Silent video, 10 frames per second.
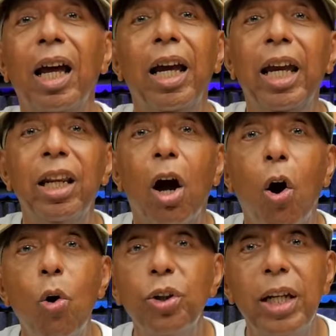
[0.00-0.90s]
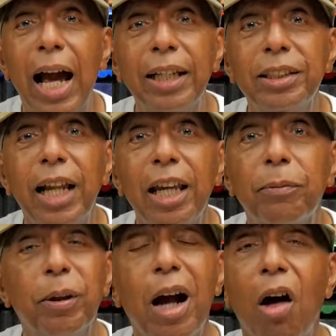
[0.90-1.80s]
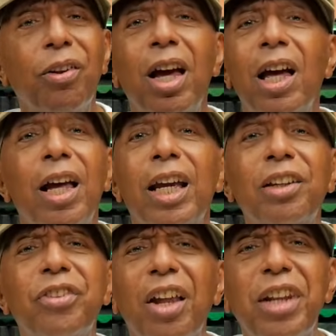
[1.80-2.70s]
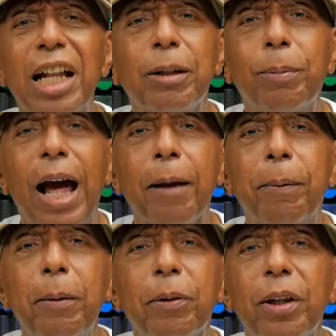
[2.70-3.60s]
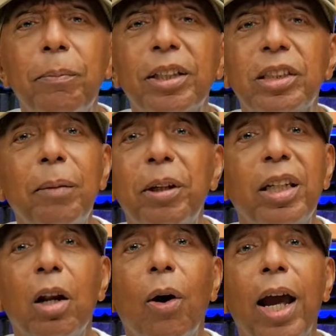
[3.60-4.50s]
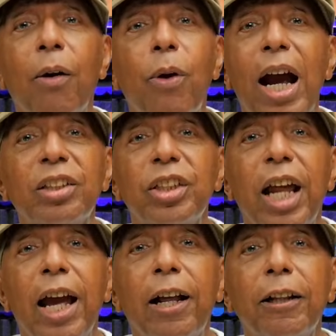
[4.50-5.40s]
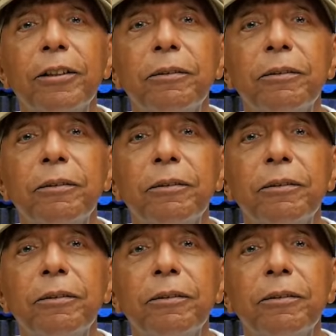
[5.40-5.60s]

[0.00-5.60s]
in the whole United States? Because it's just not the black people in Mississippi that don't have rationale.